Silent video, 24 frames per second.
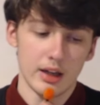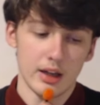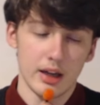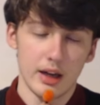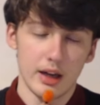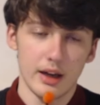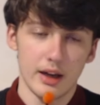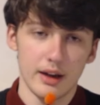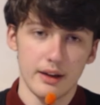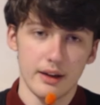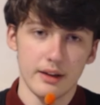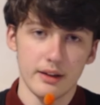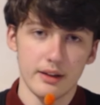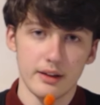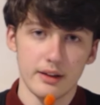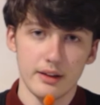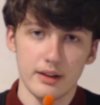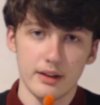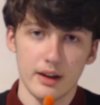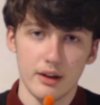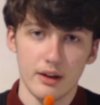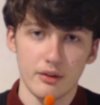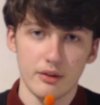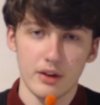And
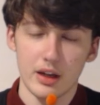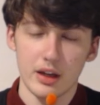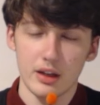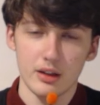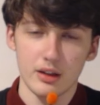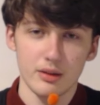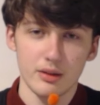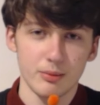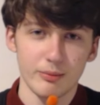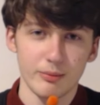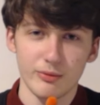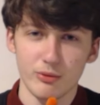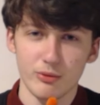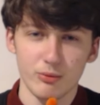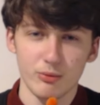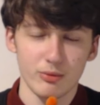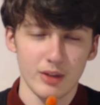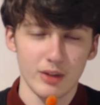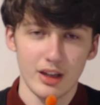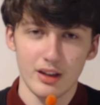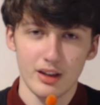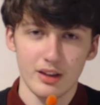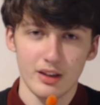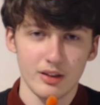I think
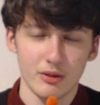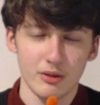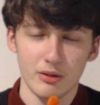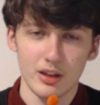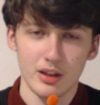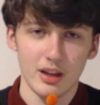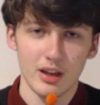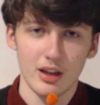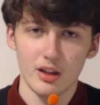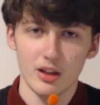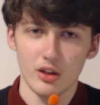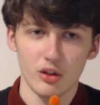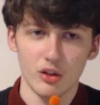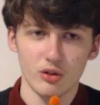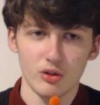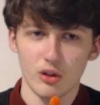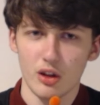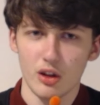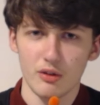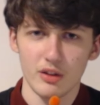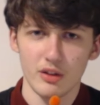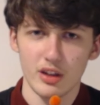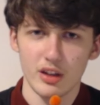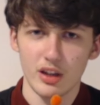it's a ridiculous
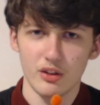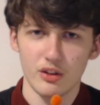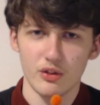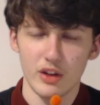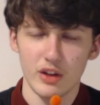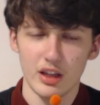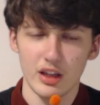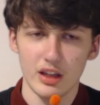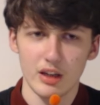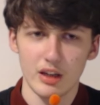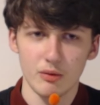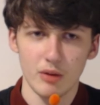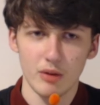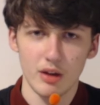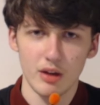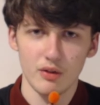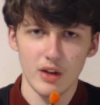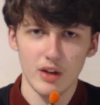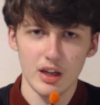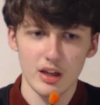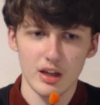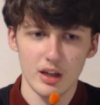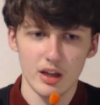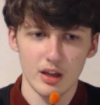law that needs
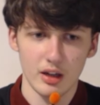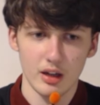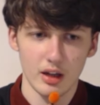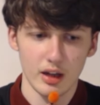rethinking.